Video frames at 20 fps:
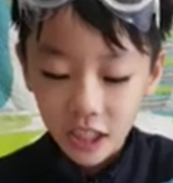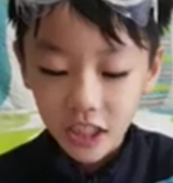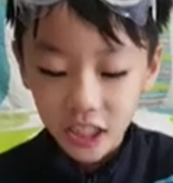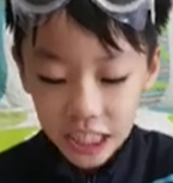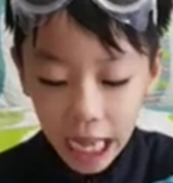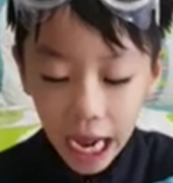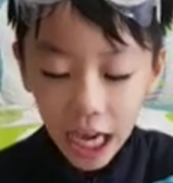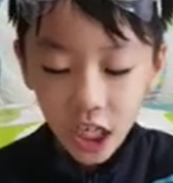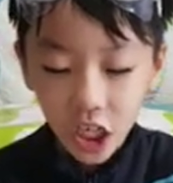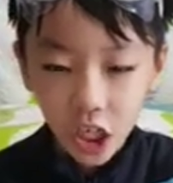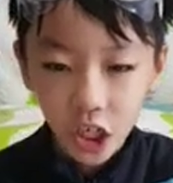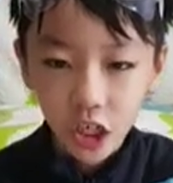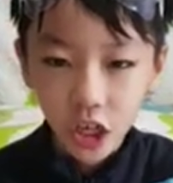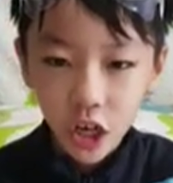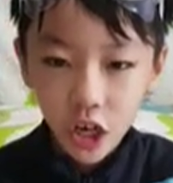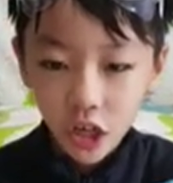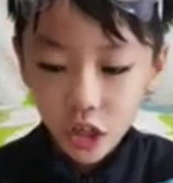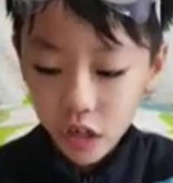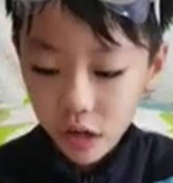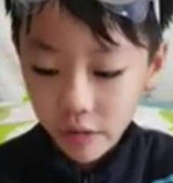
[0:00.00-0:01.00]
Saturn,
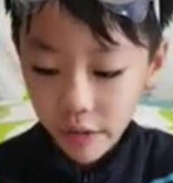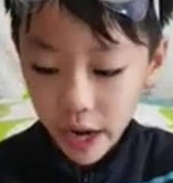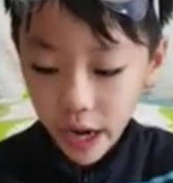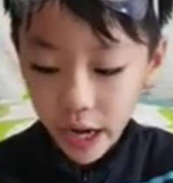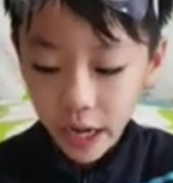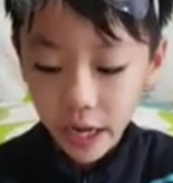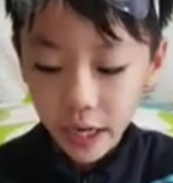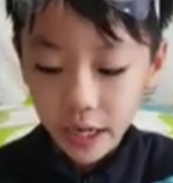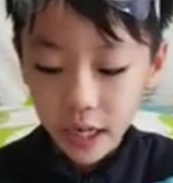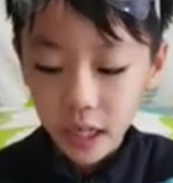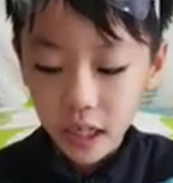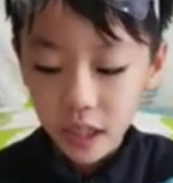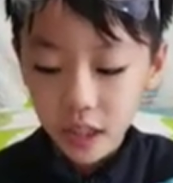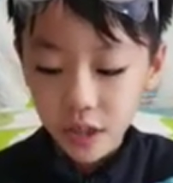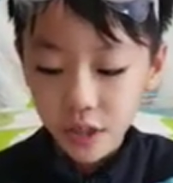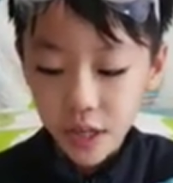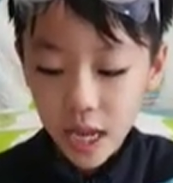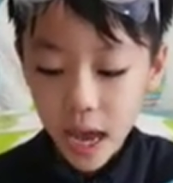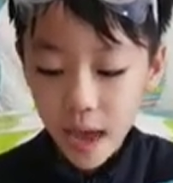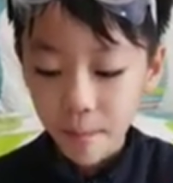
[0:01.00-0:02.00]
Uranus,
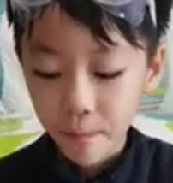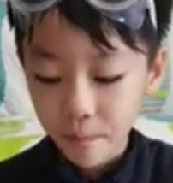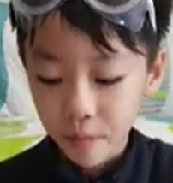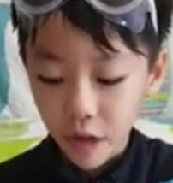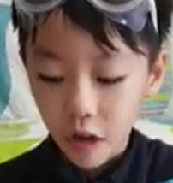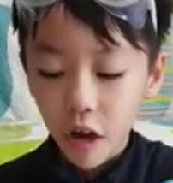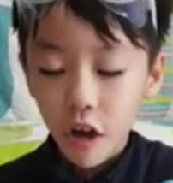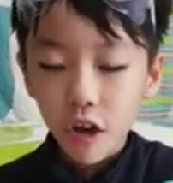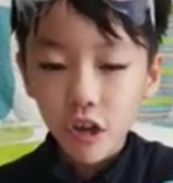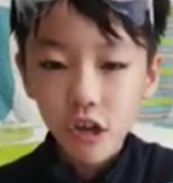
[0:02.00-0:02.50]
Neptune.